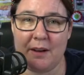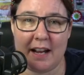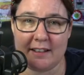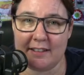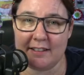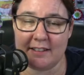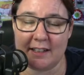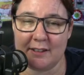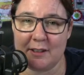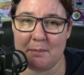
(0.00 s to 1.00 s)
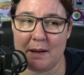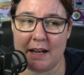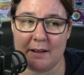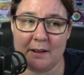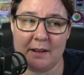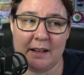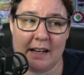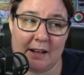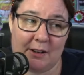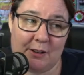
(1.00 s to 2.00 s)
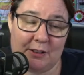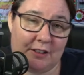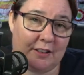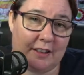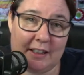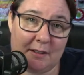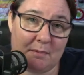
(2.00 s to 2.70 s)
a discussion about, could she